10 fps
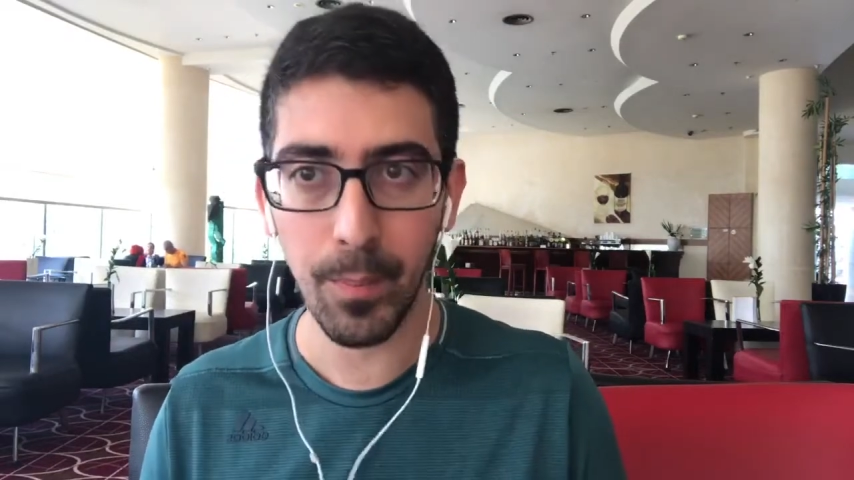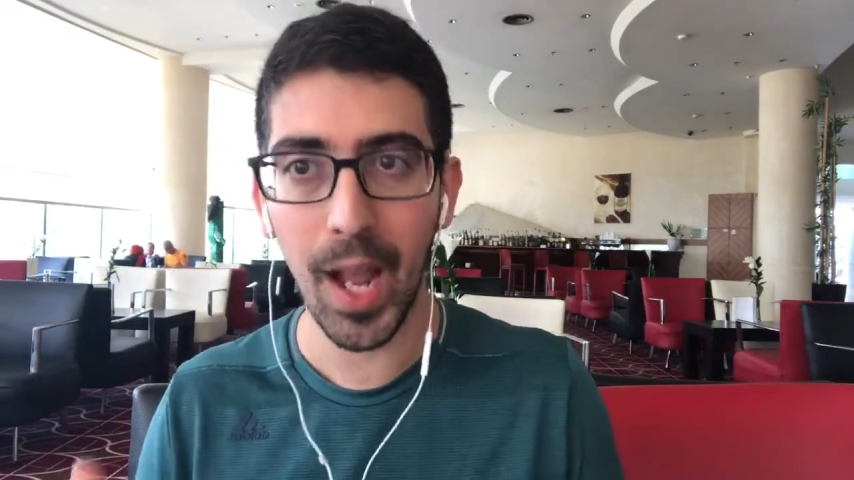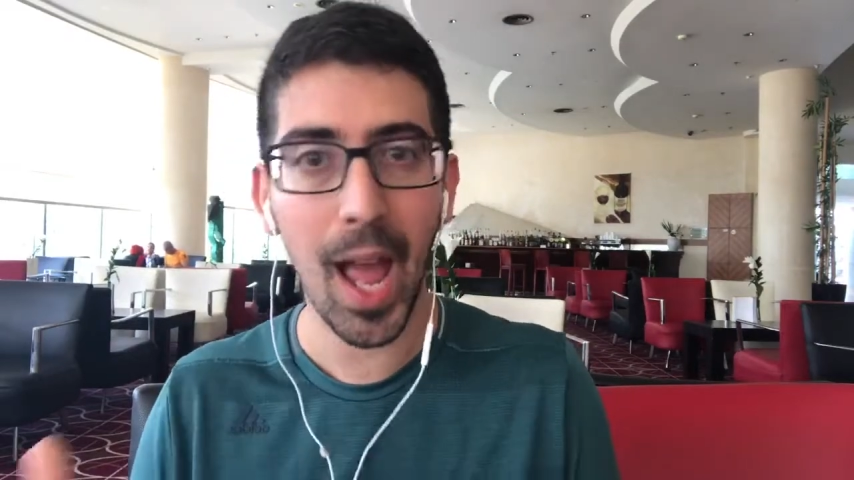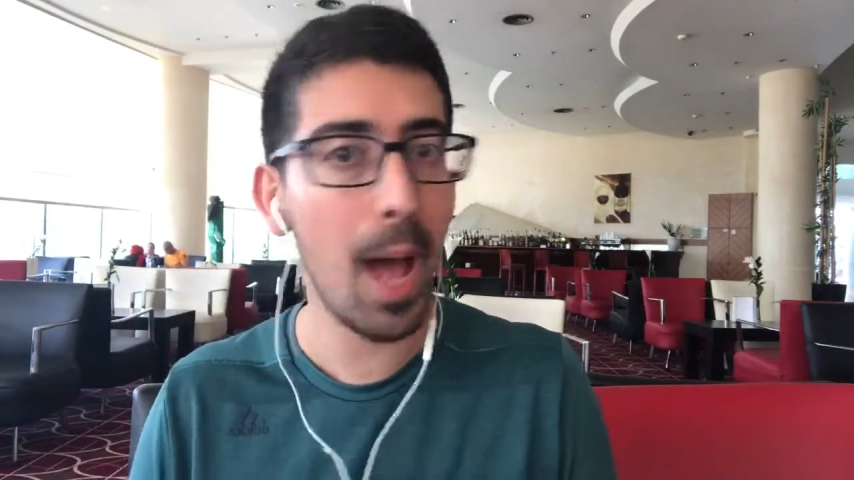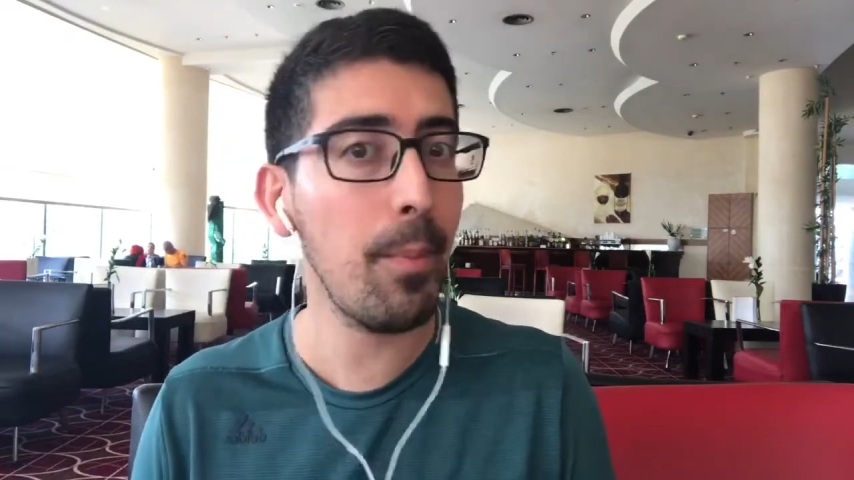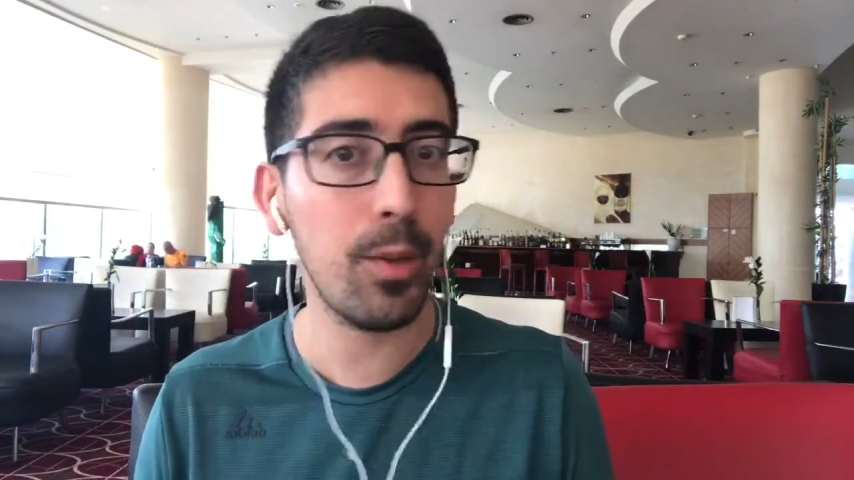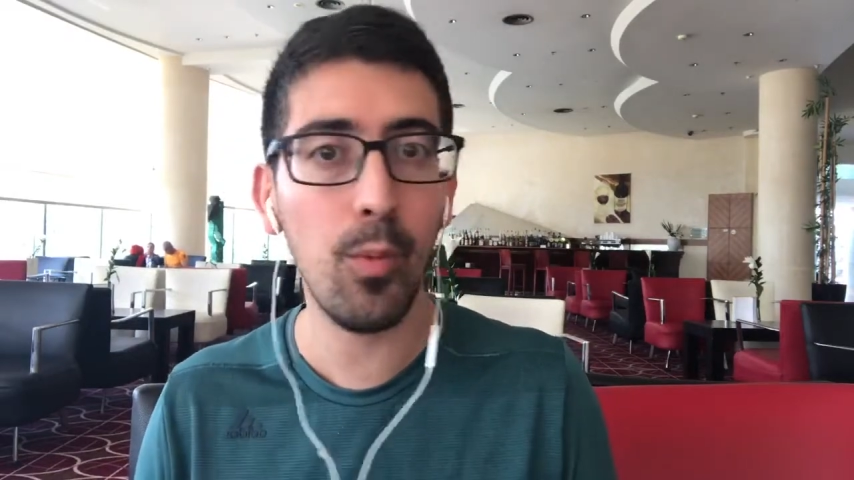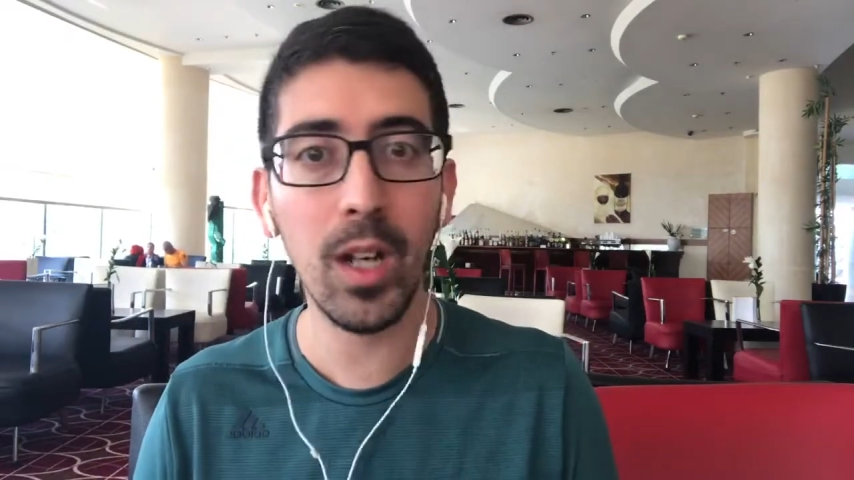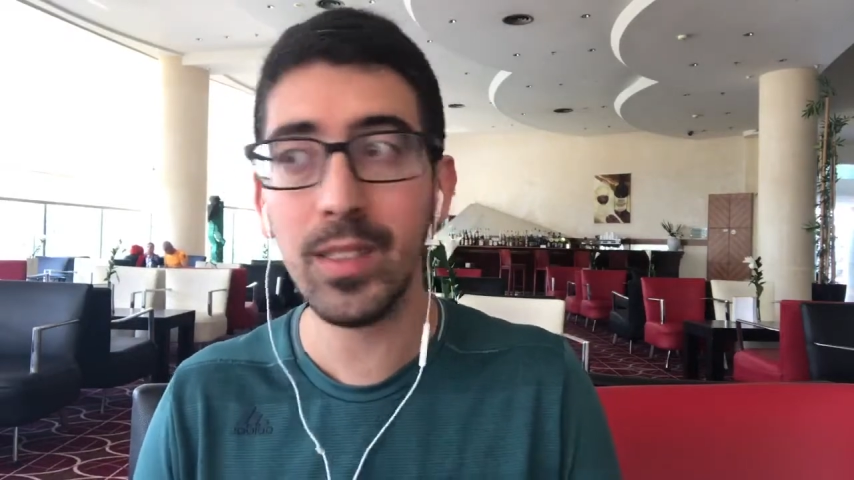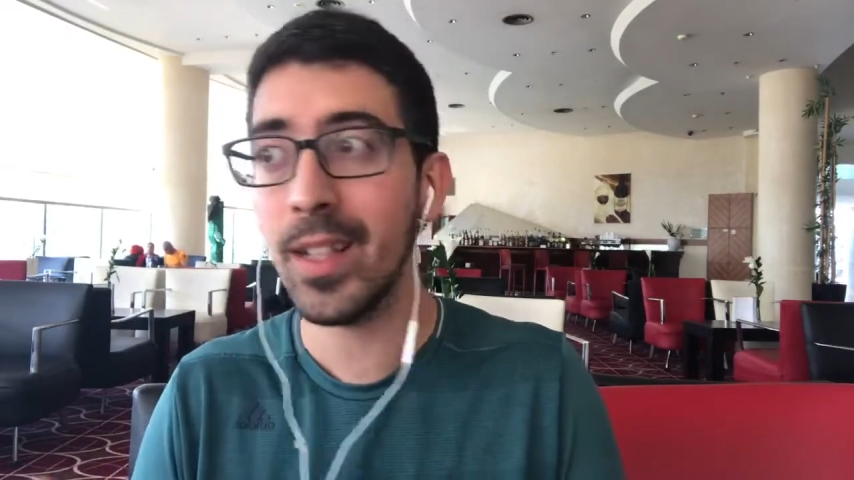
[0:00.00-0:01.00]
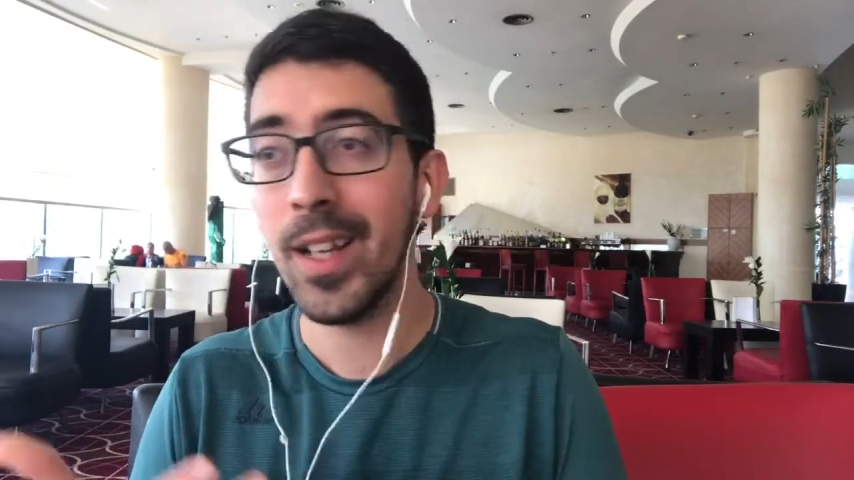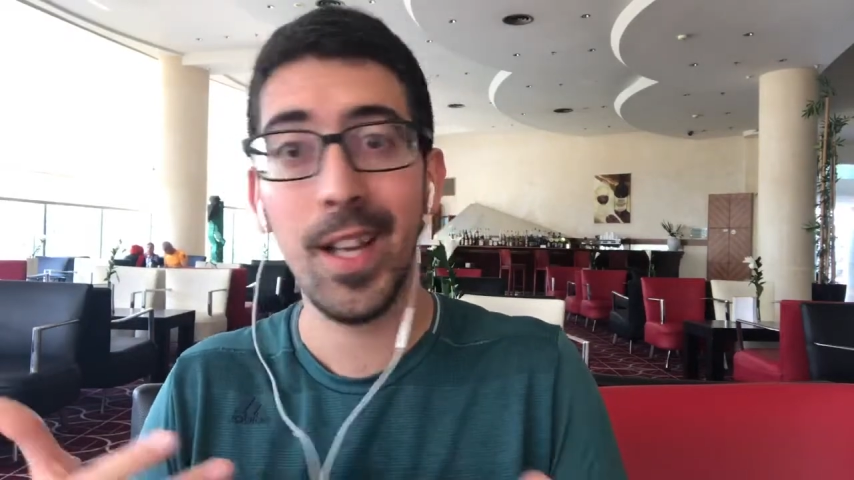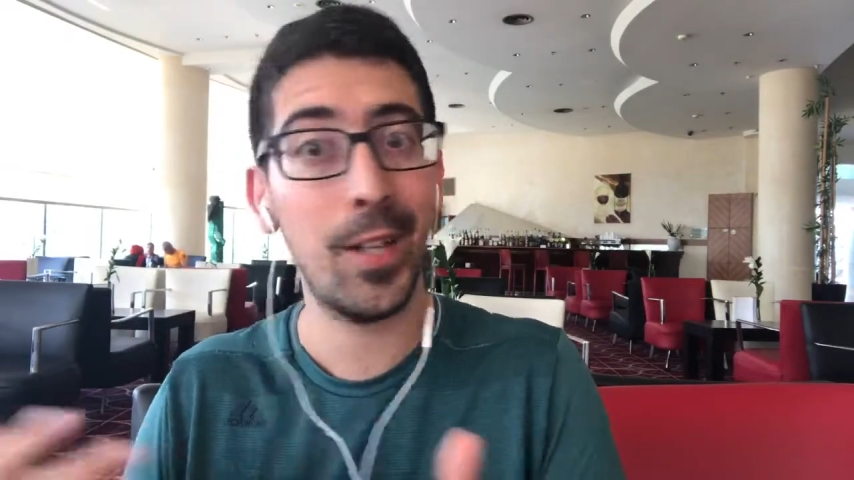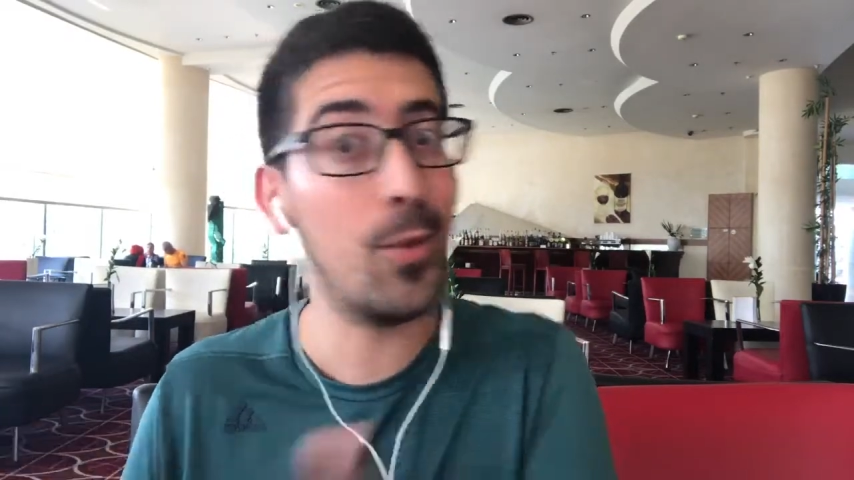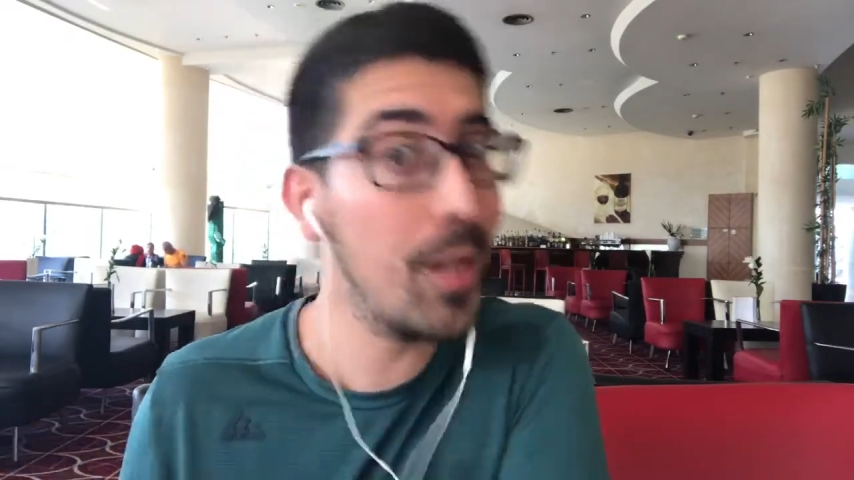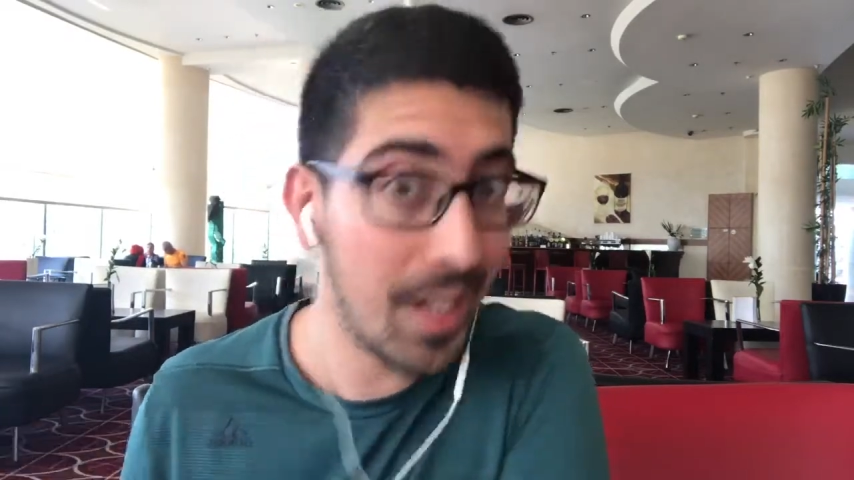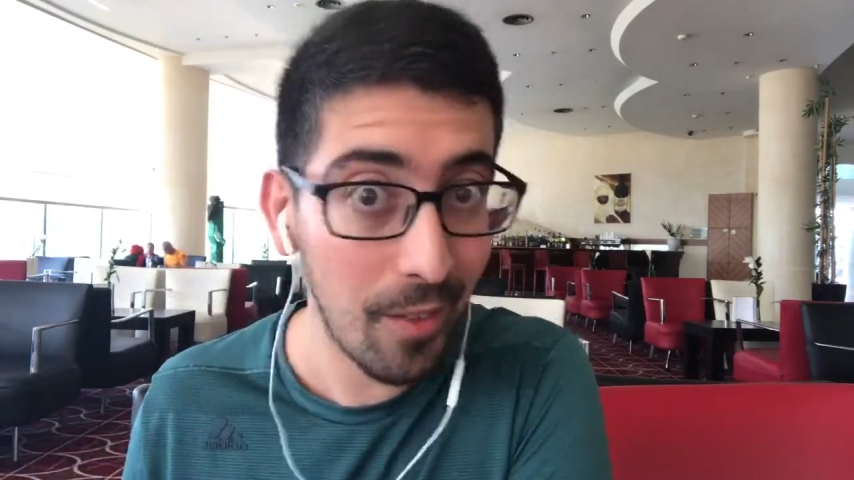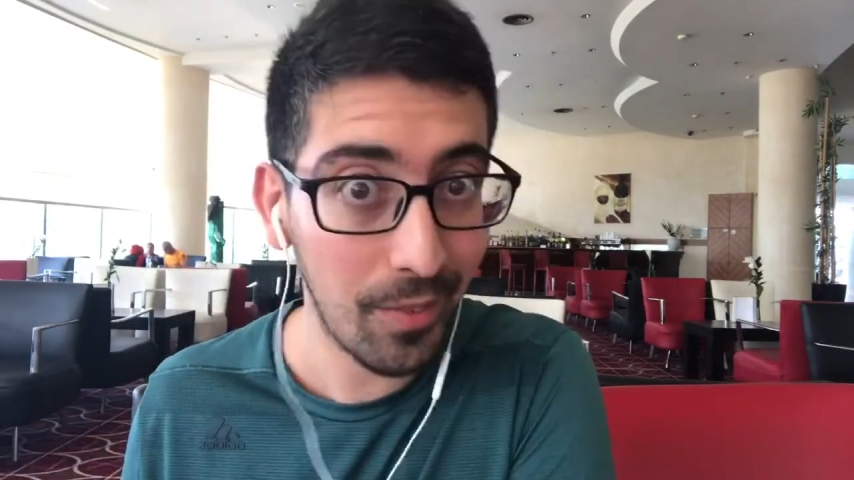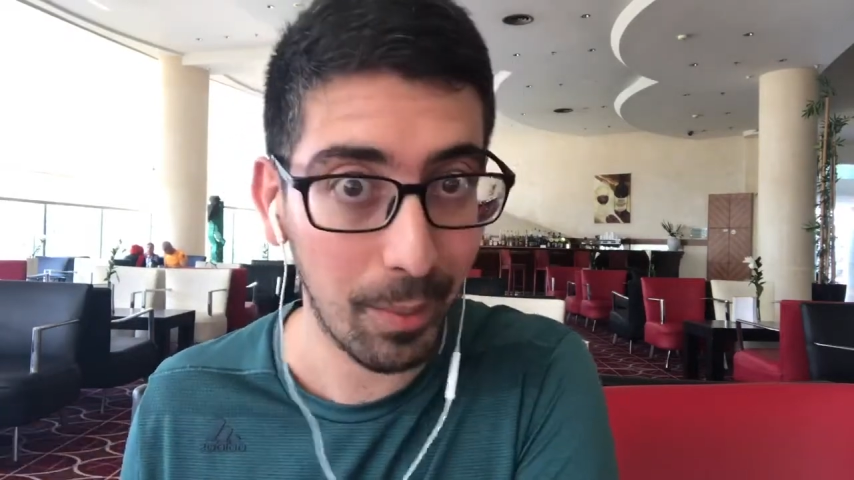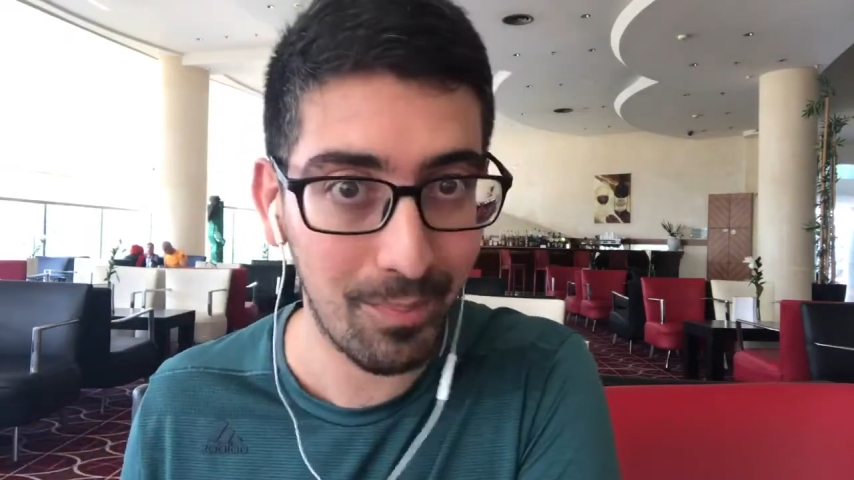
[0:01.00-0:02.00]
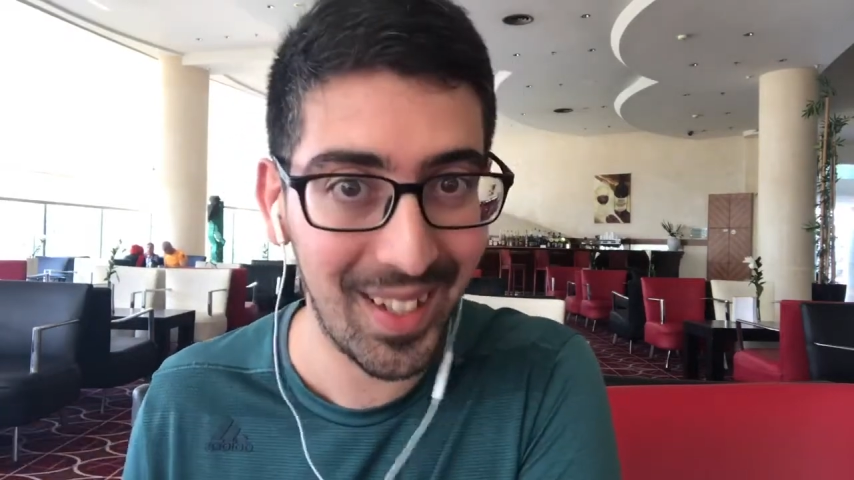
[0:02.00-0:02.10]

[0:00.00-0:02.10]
My habit was doing nothing,